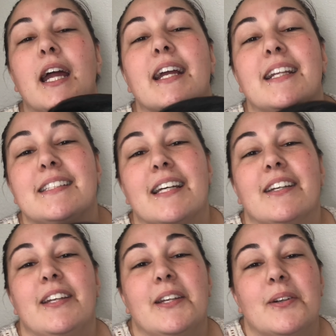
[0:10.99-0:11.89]
are gonna
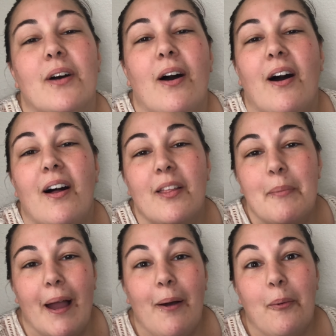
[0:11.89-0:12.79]
tell you all
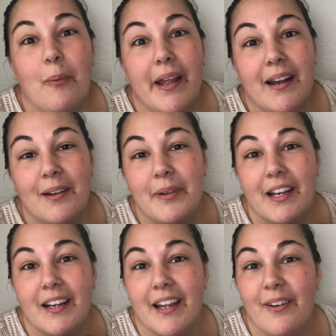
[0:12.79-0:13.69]
about where
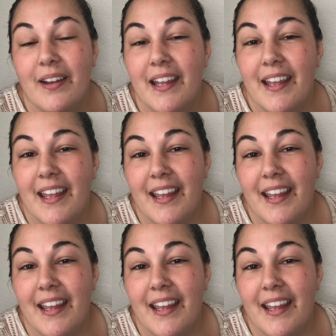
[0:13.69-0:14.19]
we are going